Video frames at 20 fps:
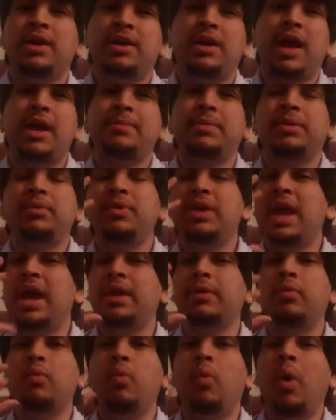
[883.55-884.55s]
I mean, we had
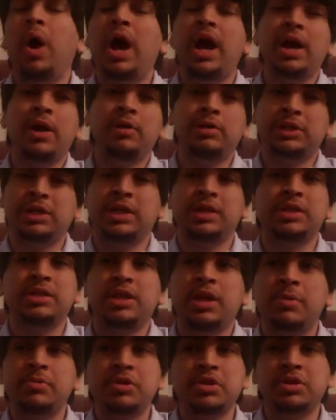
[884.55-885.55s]
wild
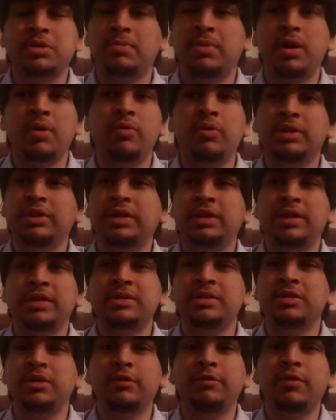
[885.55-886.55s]
conceptions about what that
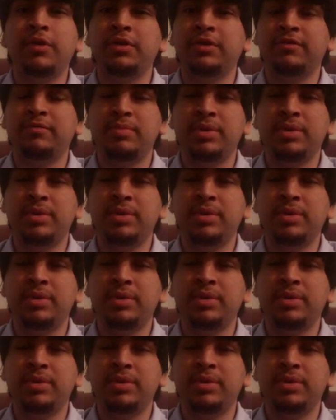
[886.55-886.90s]
stuff could have